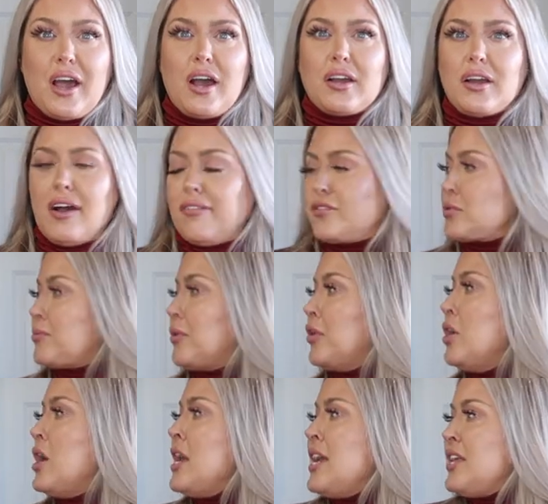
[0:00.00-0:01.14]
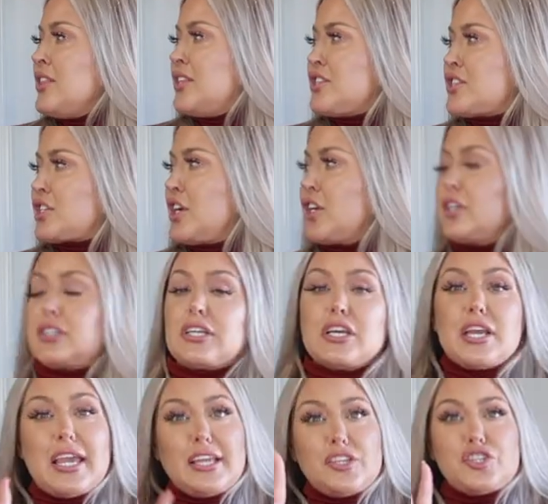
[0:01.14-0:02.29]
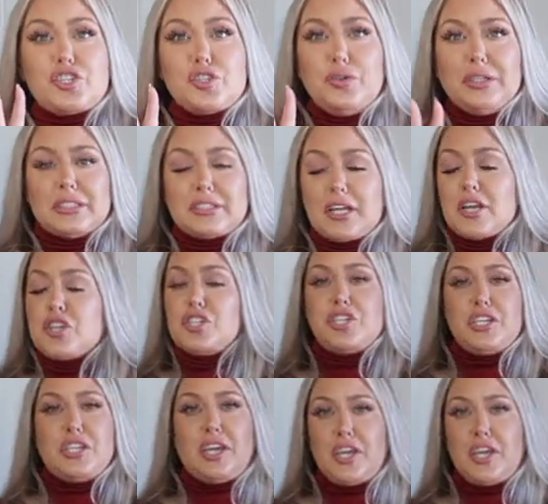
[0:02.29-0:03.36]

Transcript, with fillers: uncomfortable. The skirt, it's short. She